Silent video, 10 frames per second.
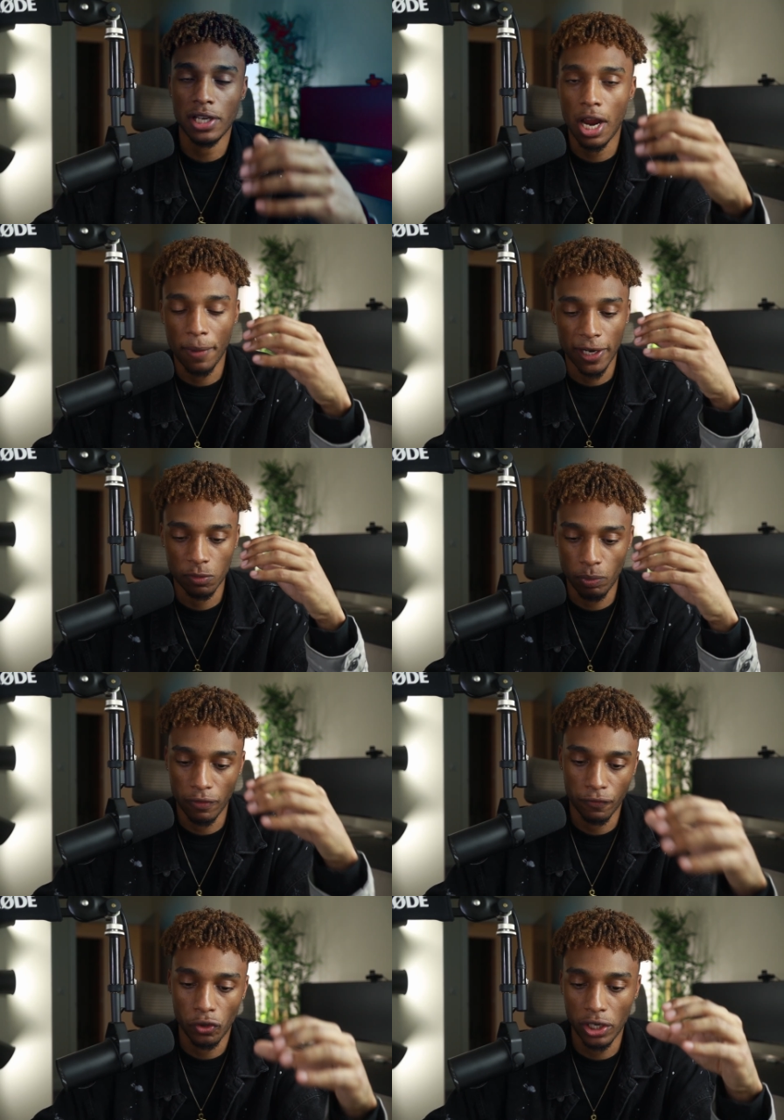time I
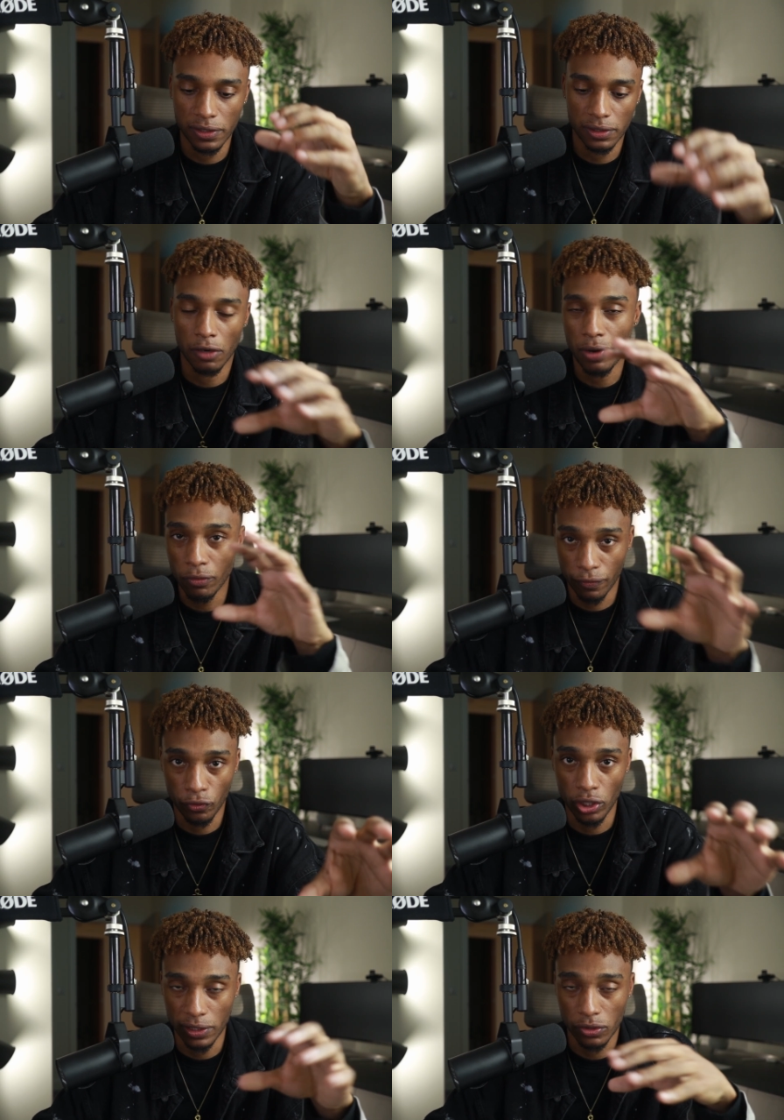spend 30, around
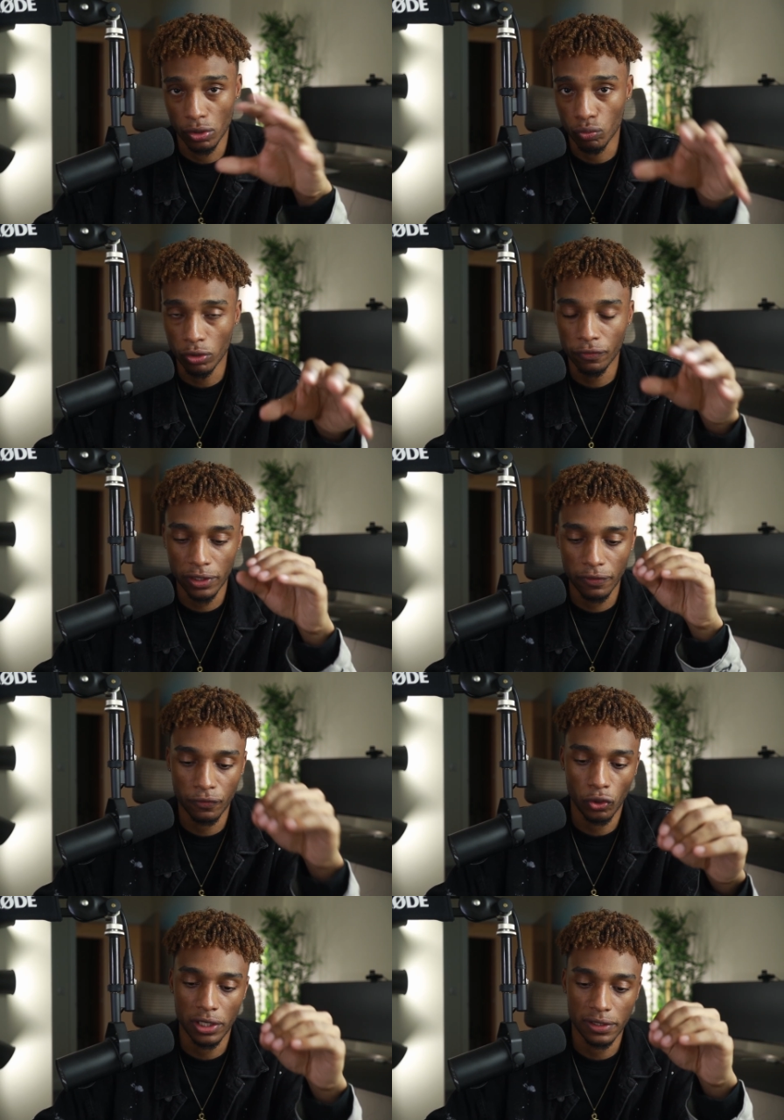36, you know, roughly roughly
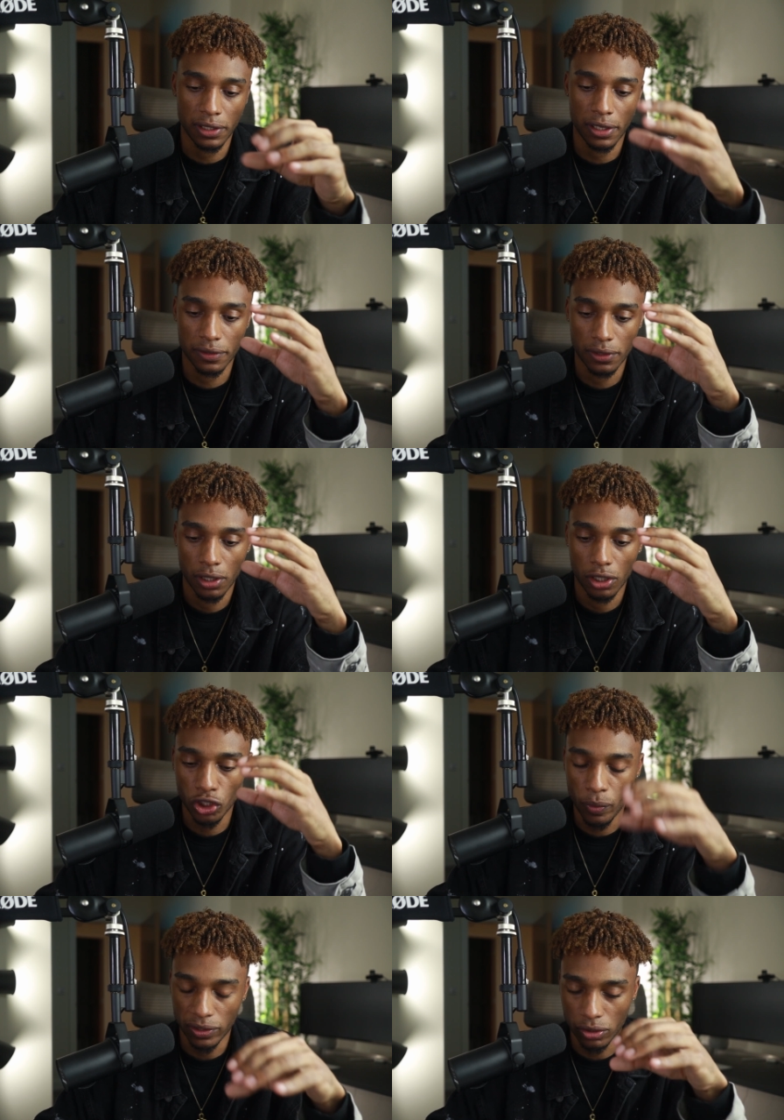36
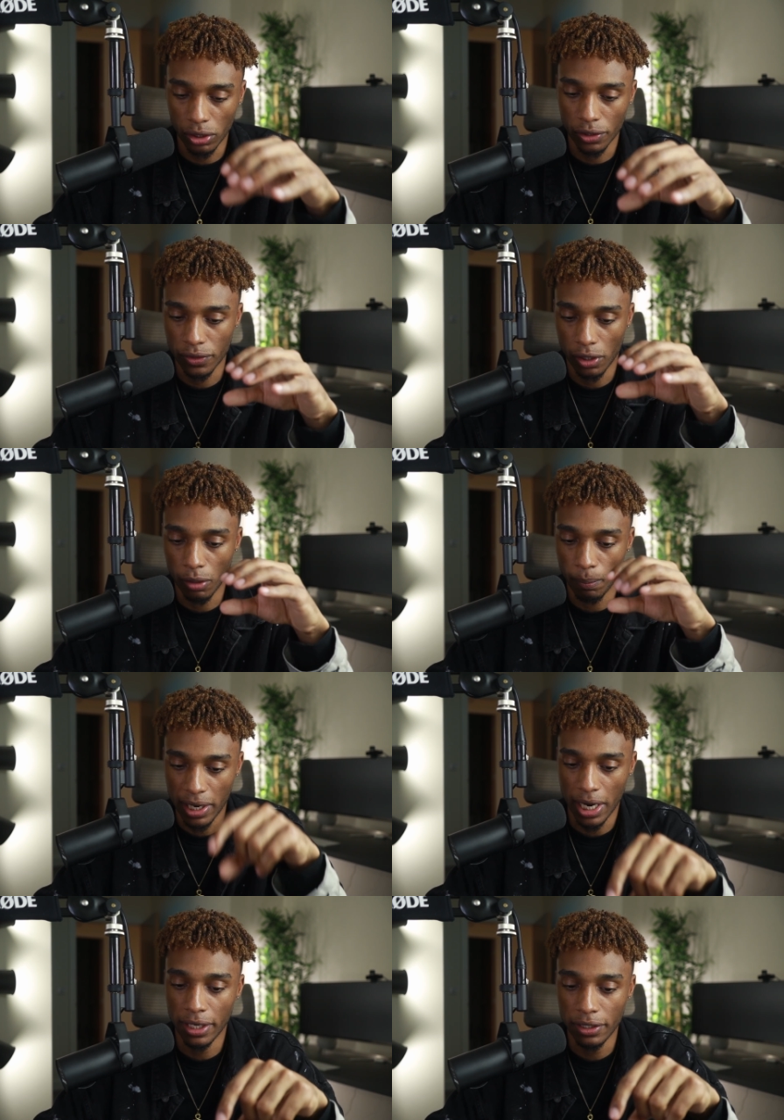US dollars on
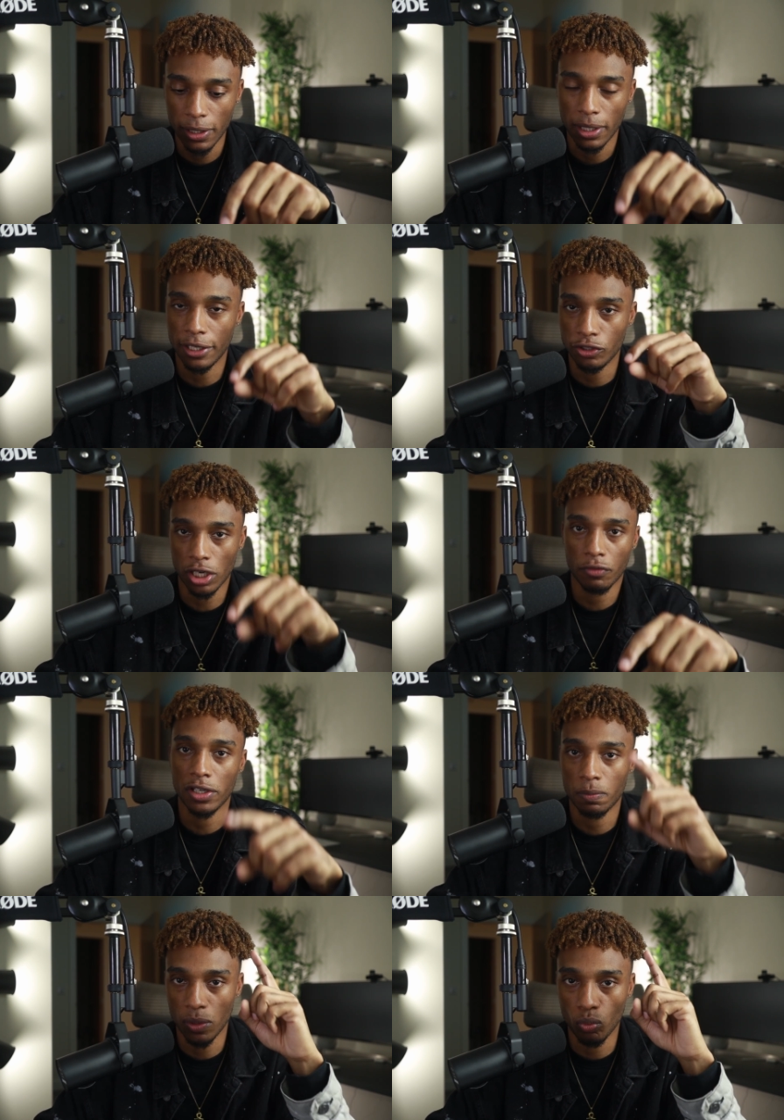my ad, it
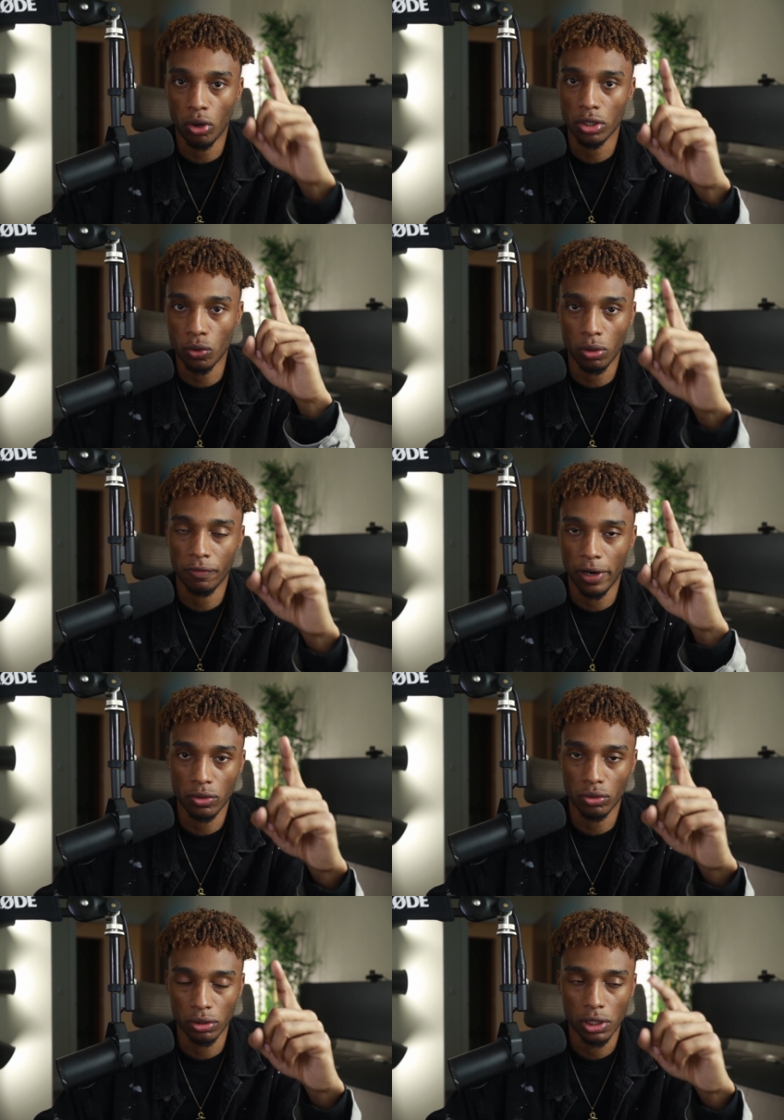generates me one qualified
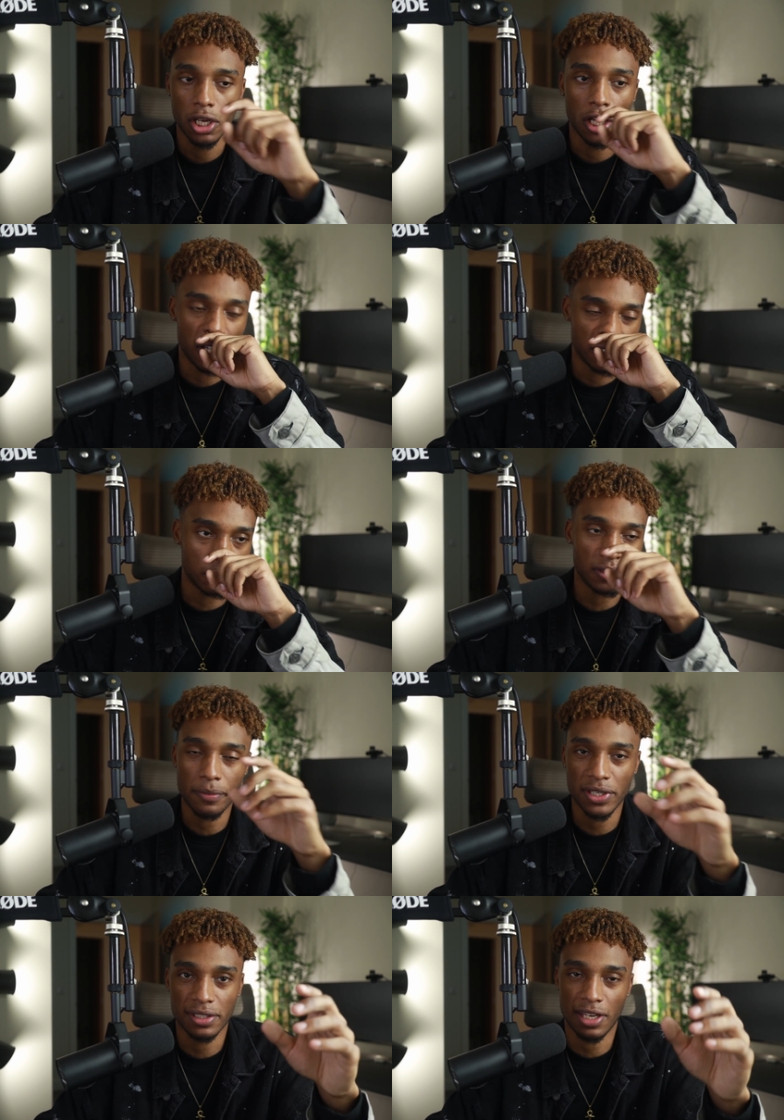call. And
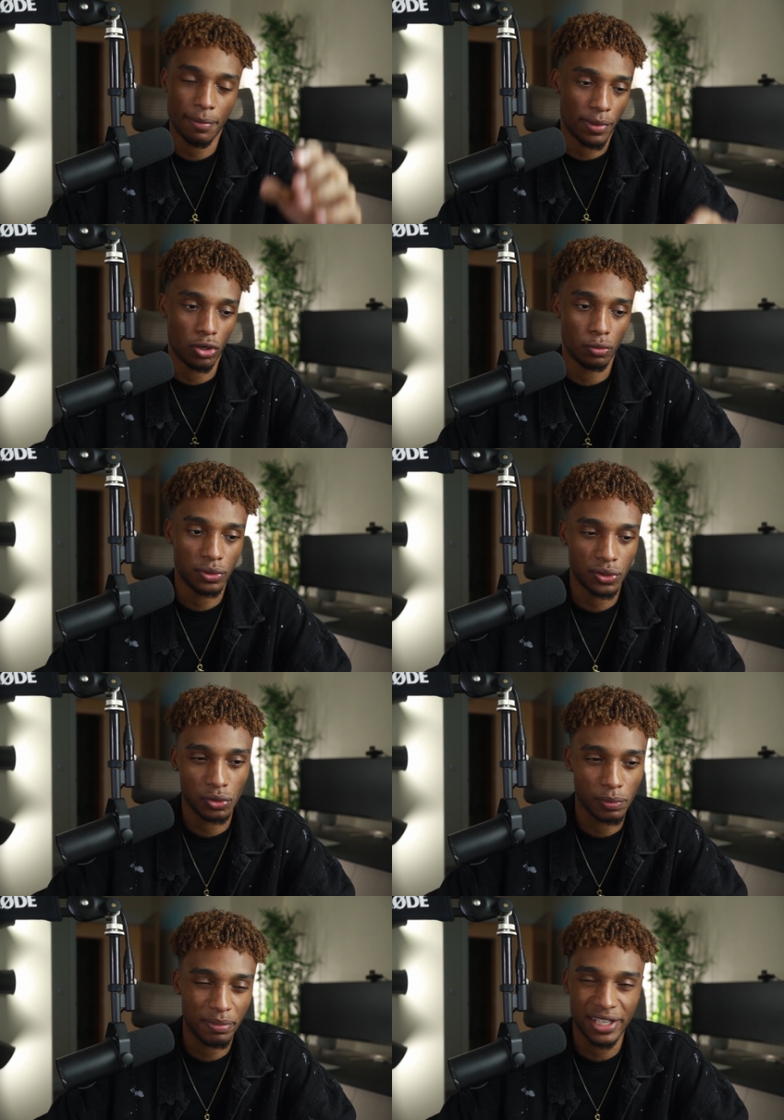sometimes it could take me up
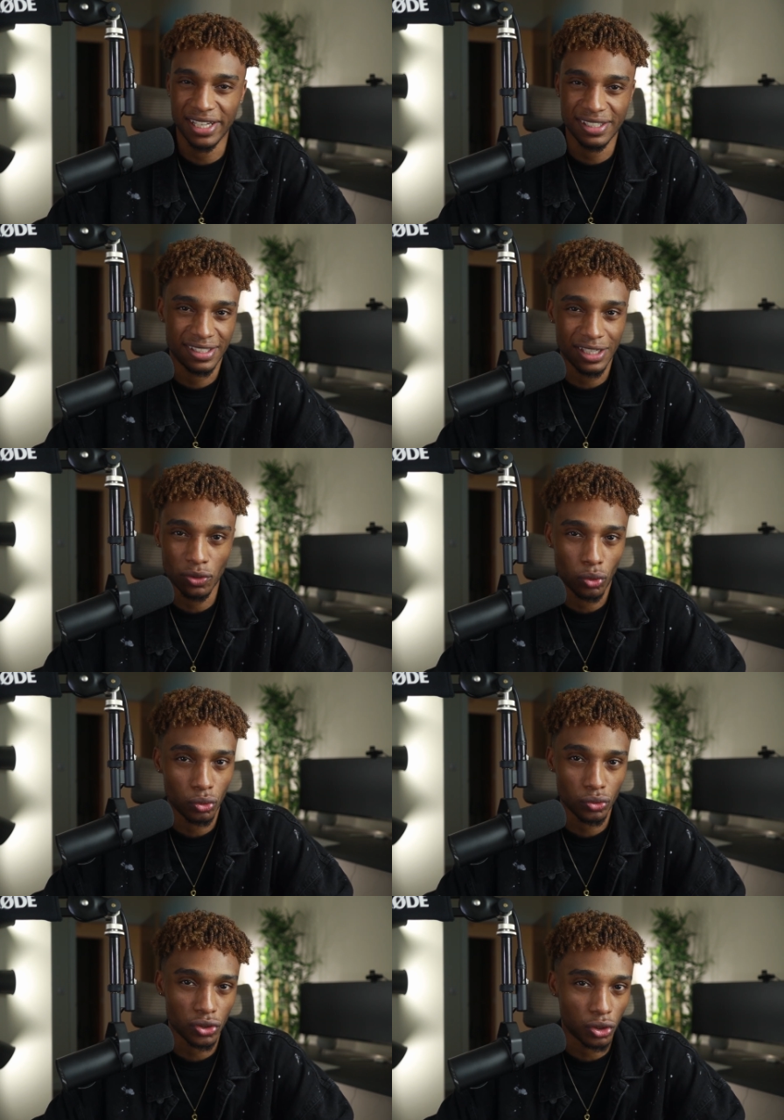to maybe like six
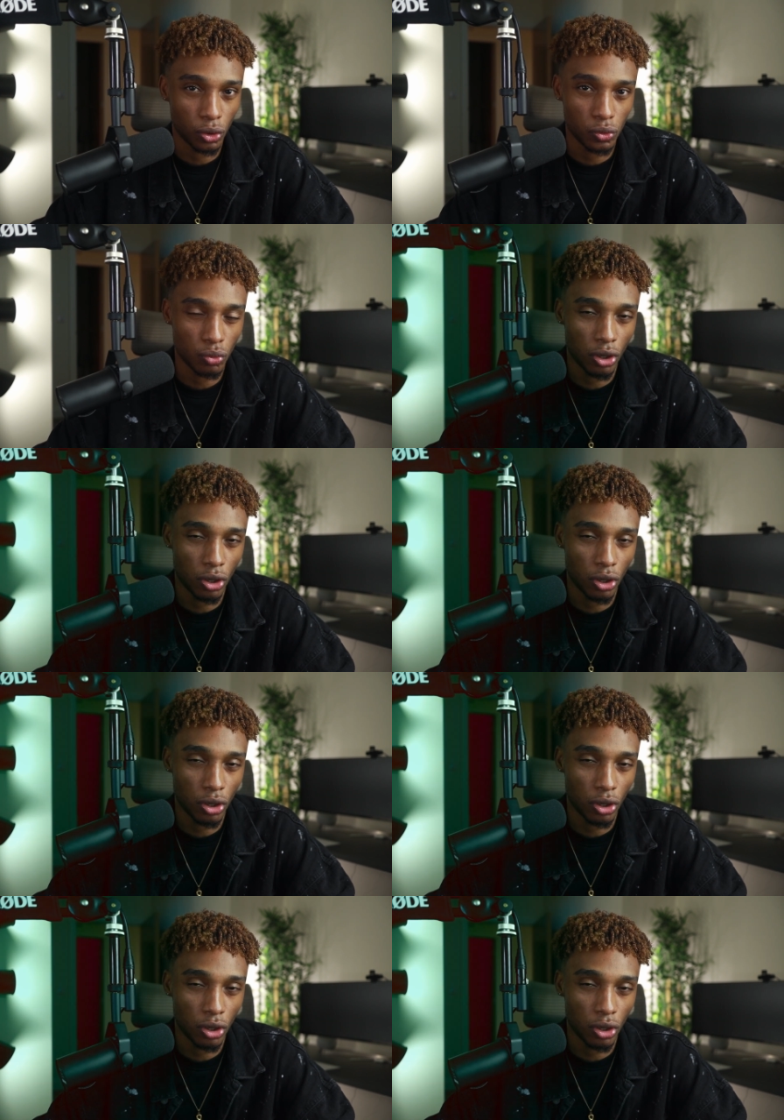calls to close